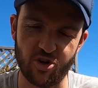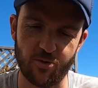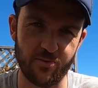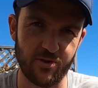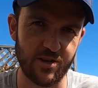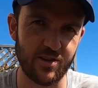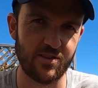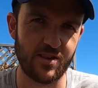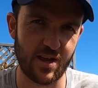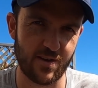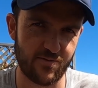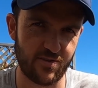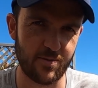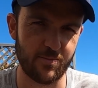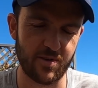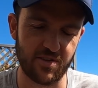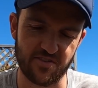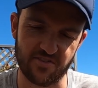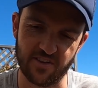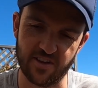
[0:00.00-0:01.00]
shop that had
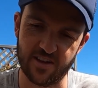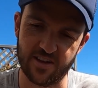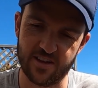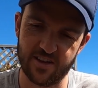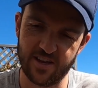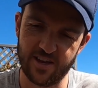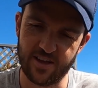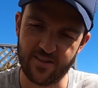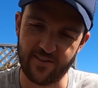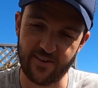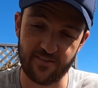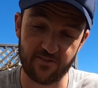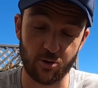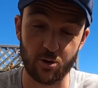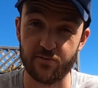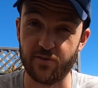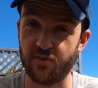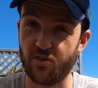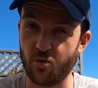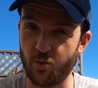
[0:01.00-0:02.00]
definitely missed it. That's
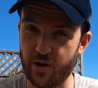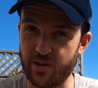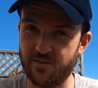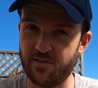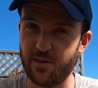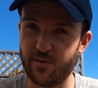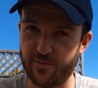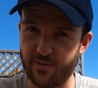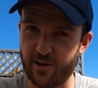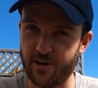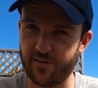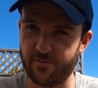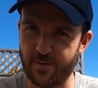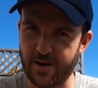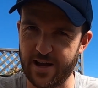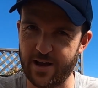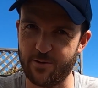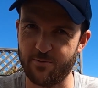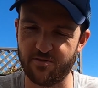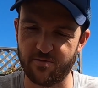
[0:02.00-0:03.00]
gone for
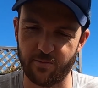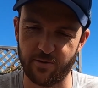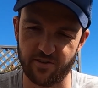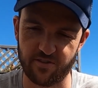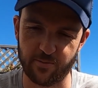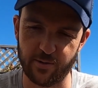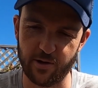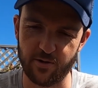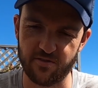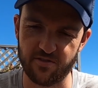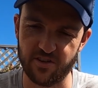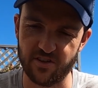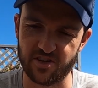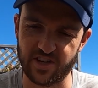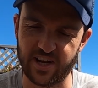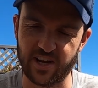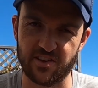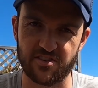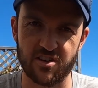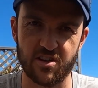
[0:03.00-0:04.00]
£25 plus postage,
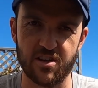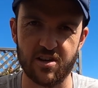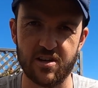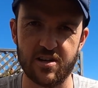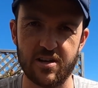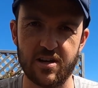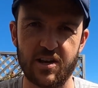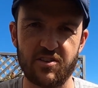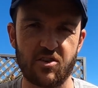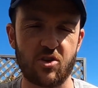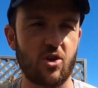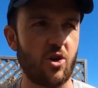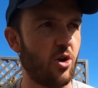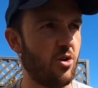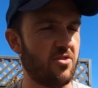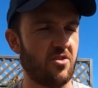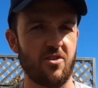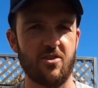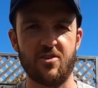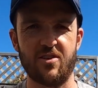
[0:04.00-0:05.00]
and it's a
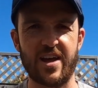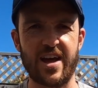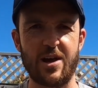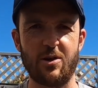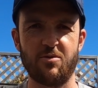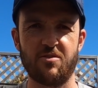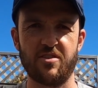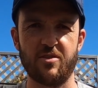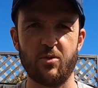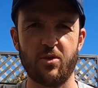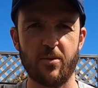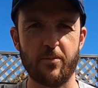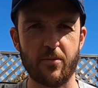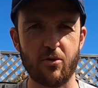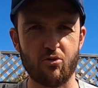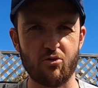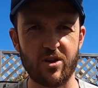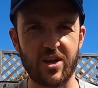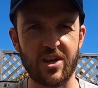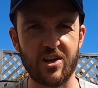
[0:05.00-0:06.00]
cotton outer with a
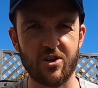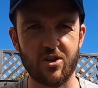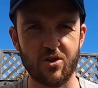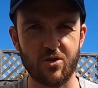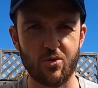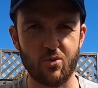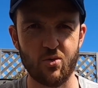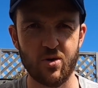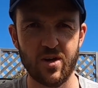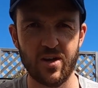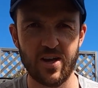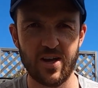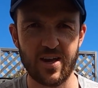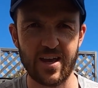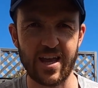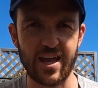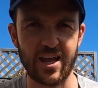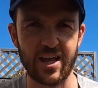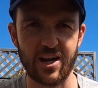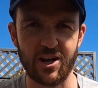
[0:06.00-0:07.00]
merino
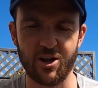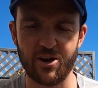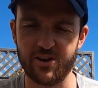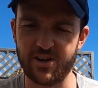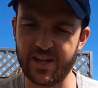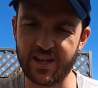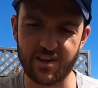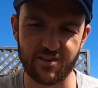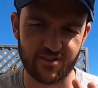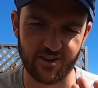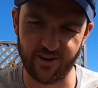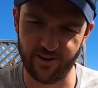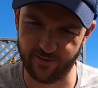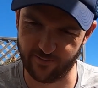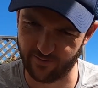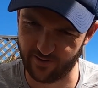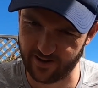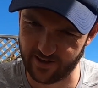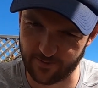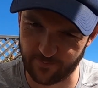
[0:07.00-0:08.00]
lining. It's
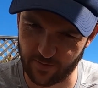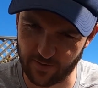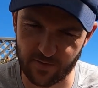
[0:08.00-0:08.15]
lovely.